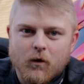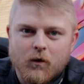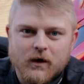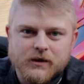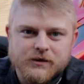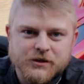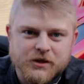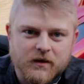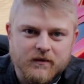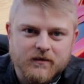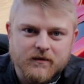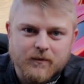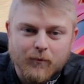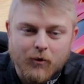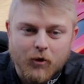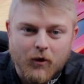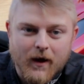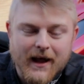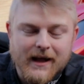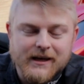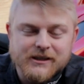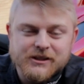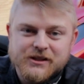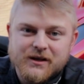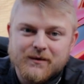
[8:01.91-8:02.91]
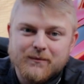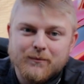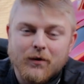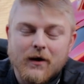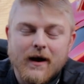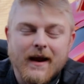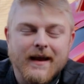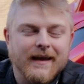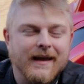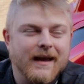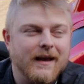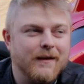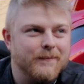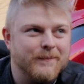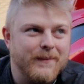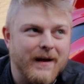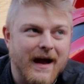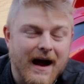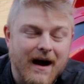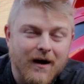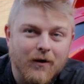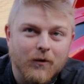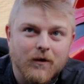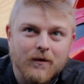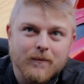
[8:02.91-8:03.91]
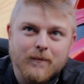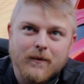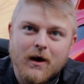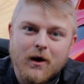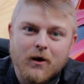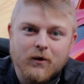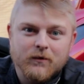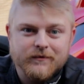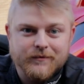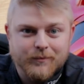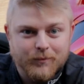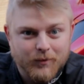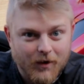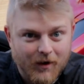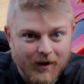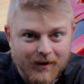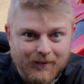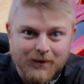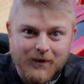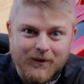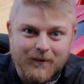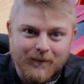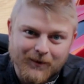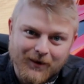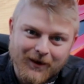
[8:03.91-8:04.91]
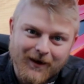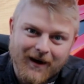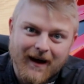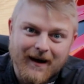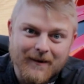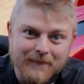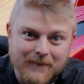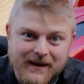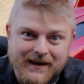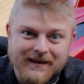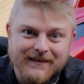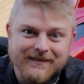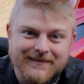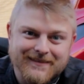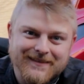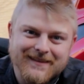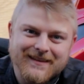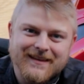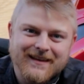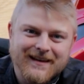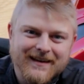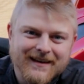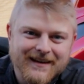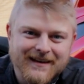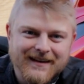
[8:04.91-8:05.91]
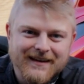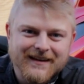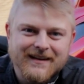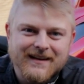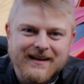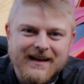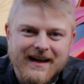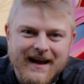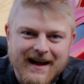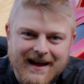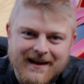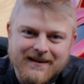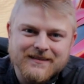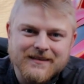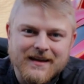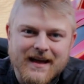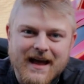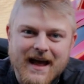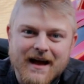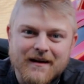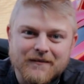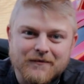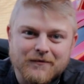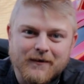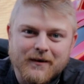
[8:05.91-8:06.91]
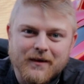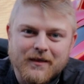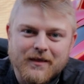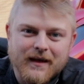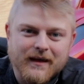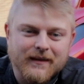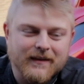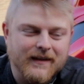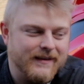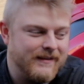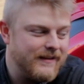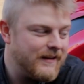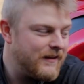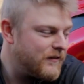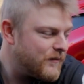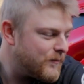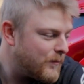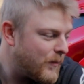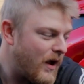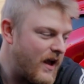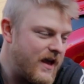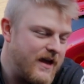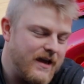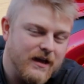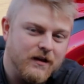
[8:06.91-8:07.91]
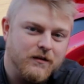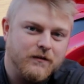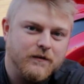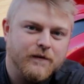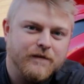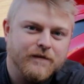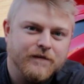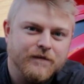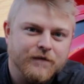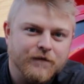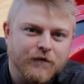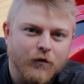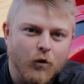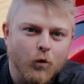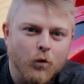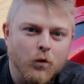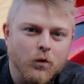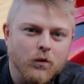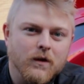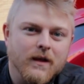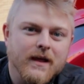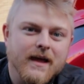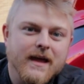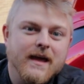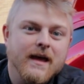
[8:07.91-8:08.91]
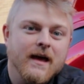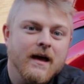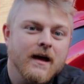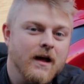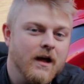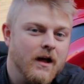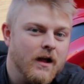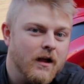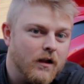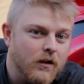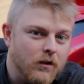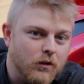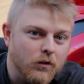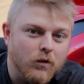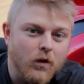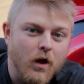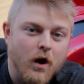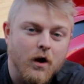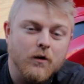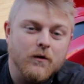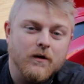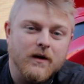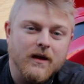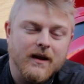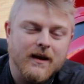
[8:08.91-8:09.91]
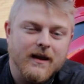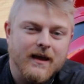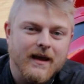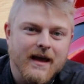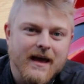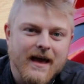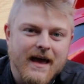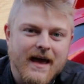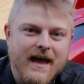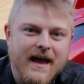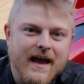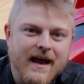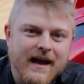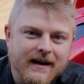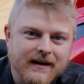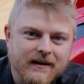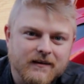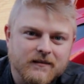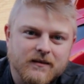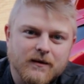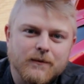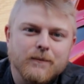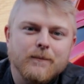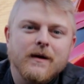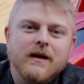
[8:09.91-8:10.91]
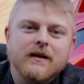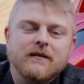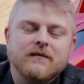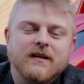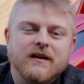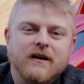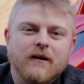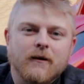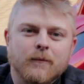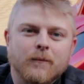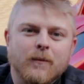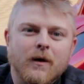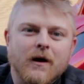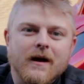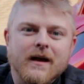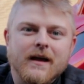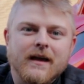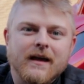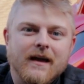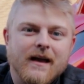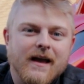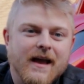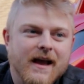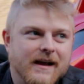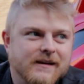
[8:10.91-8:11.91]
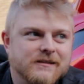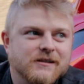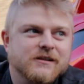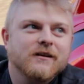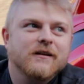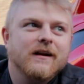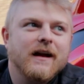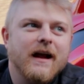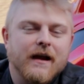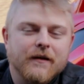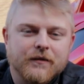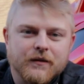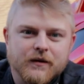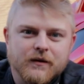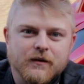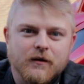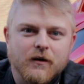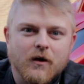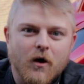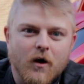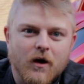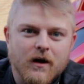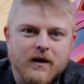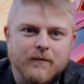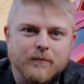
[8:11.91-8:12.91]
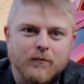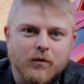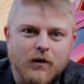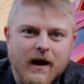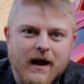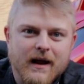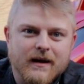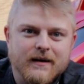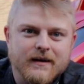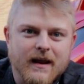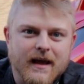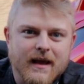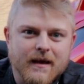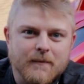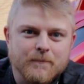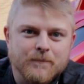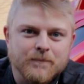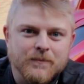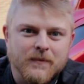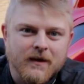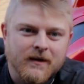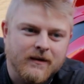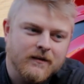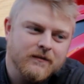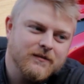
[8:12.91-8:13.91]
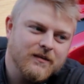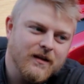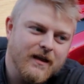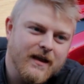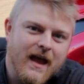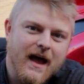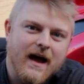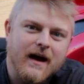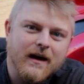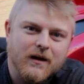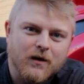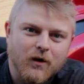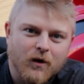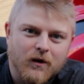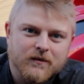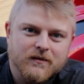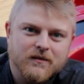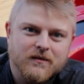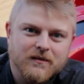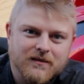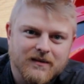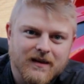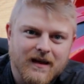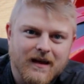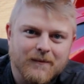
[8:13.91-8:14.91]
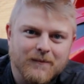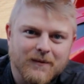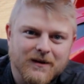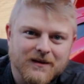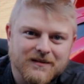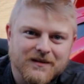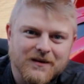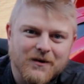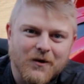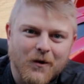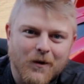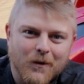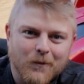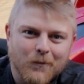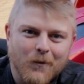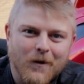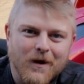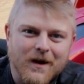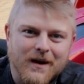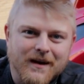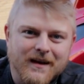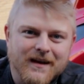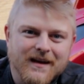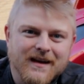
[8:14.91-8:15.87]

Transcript: adjustable engine braking, power modes, blah, blah, blah. I mean, it has everything. Like, this bike is fully loaded, and it's a mid-tier bike, and you're getting the Ducati brand name. So yeah, it costs the same as an R1.